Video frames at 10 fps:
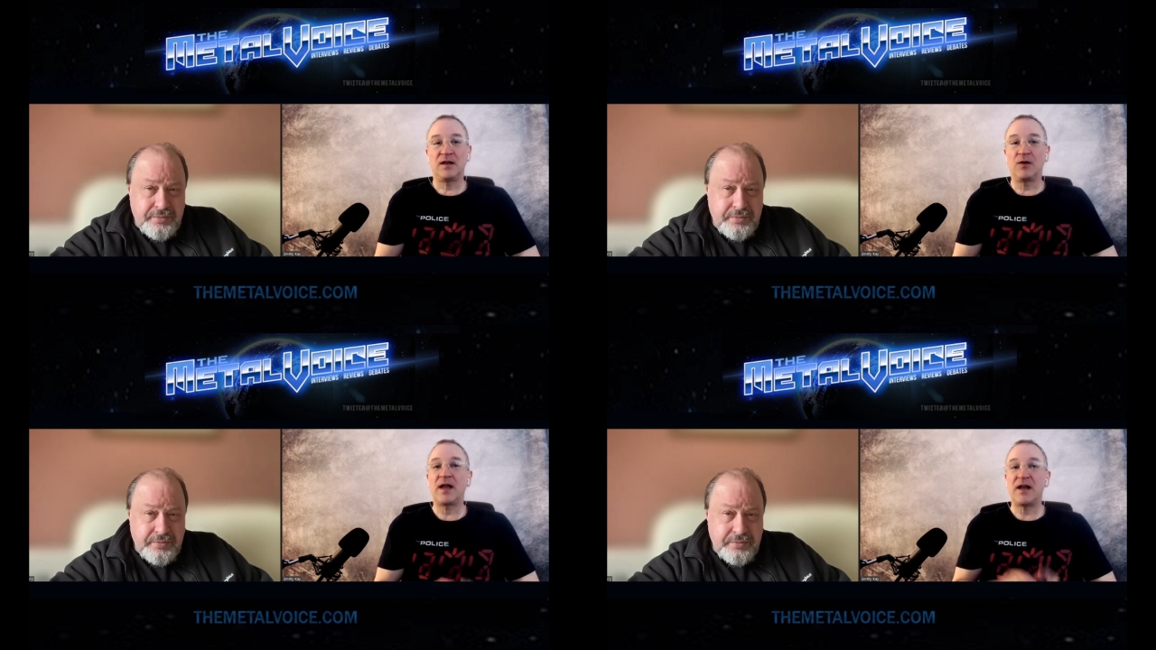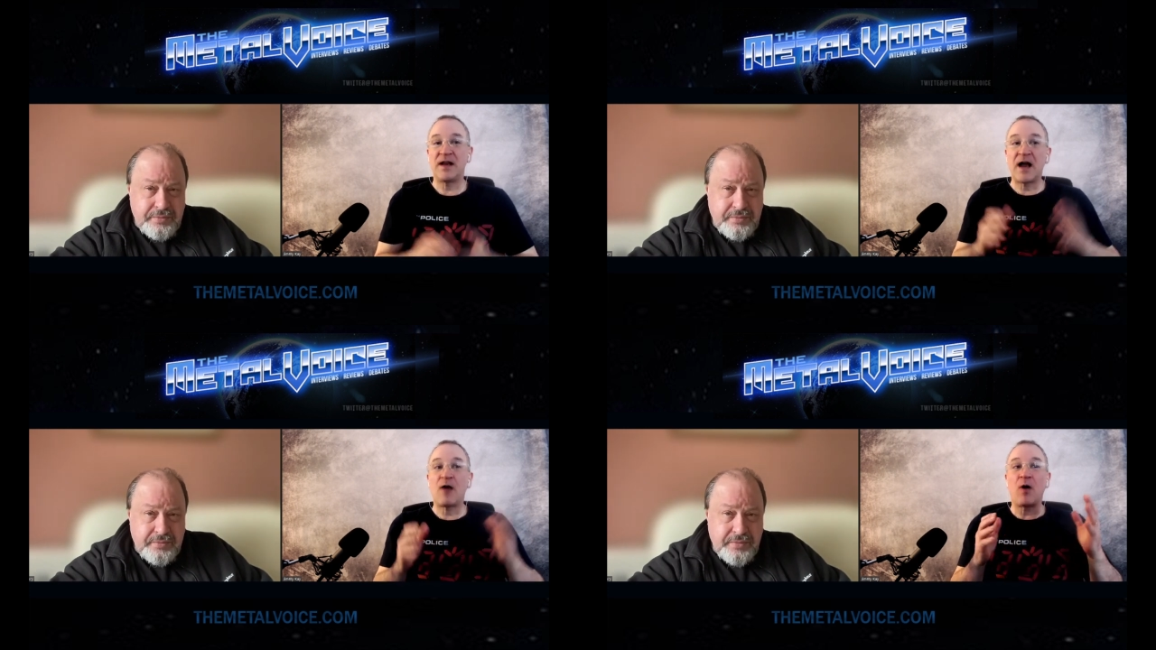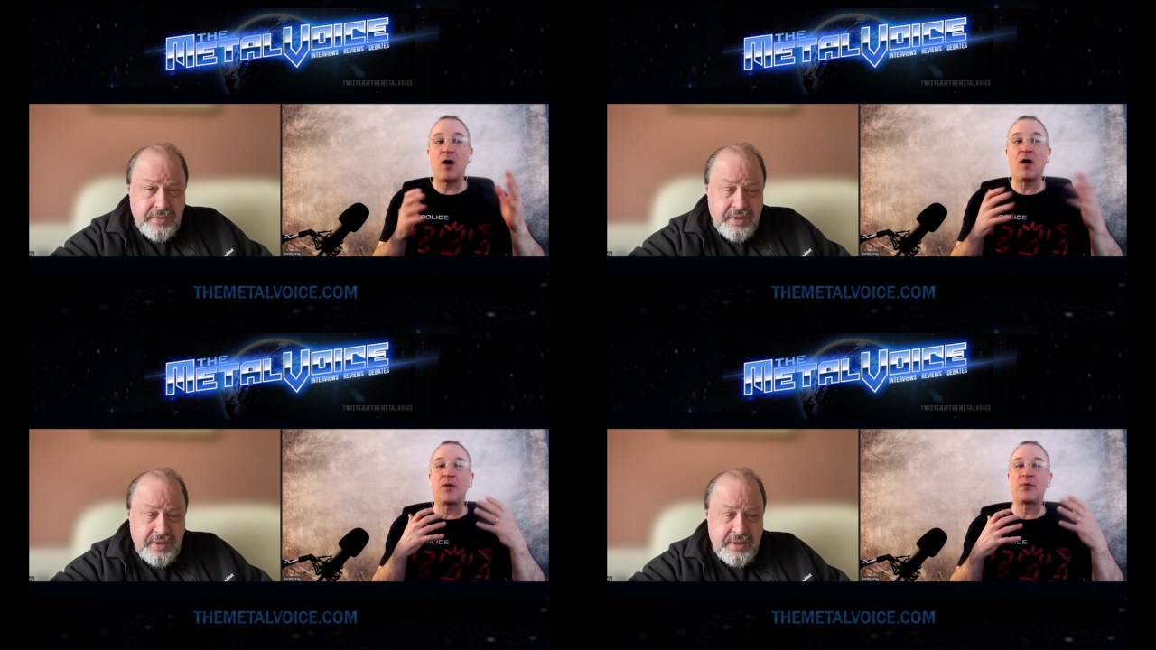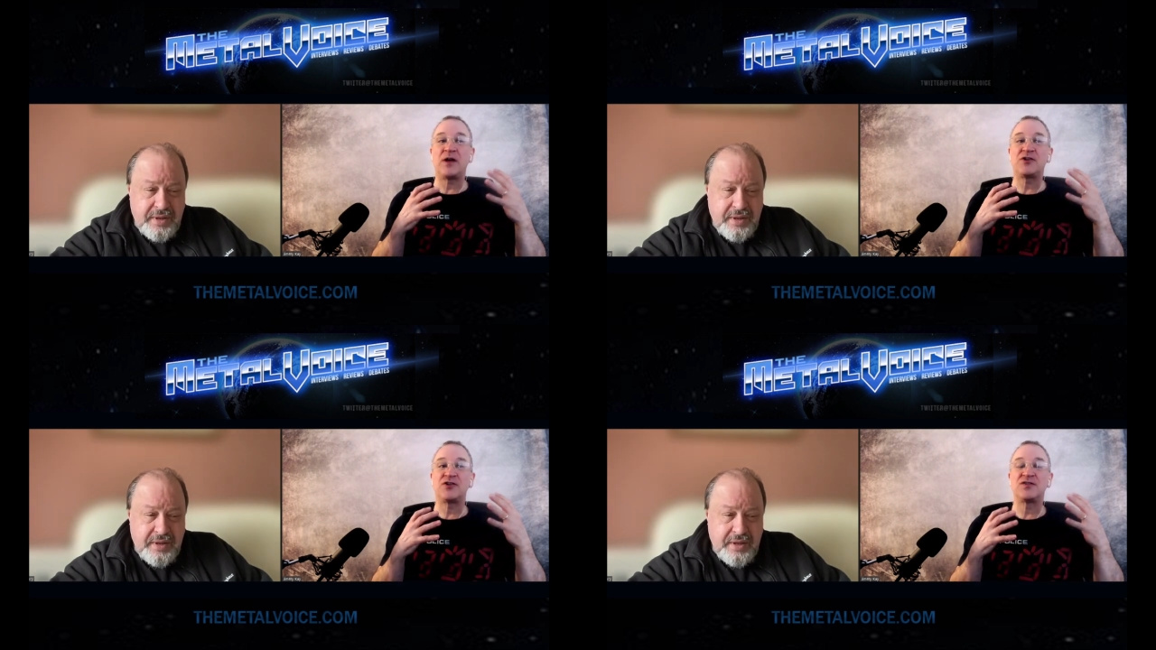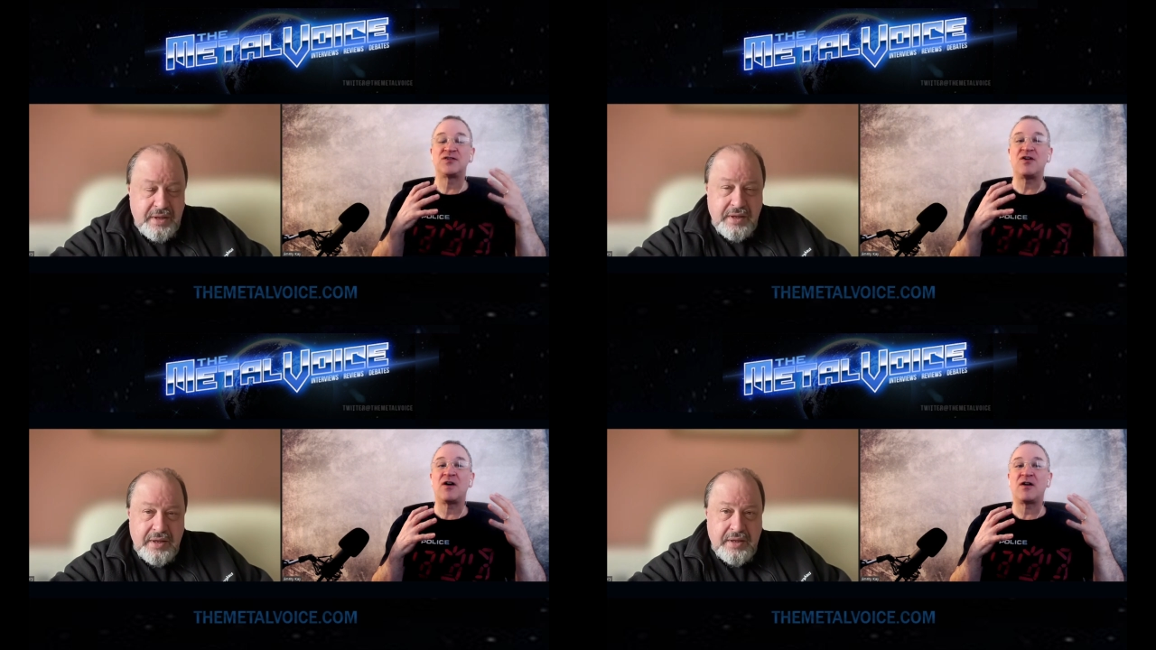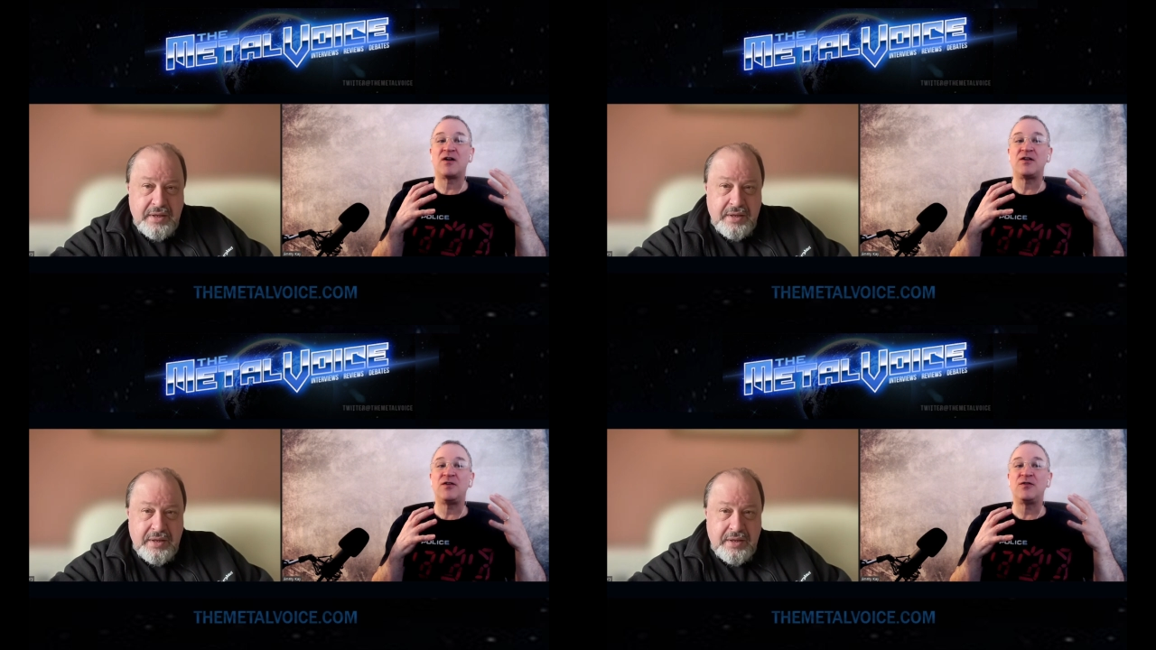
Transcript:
Speaker 1: Okay, now all the pressure is not on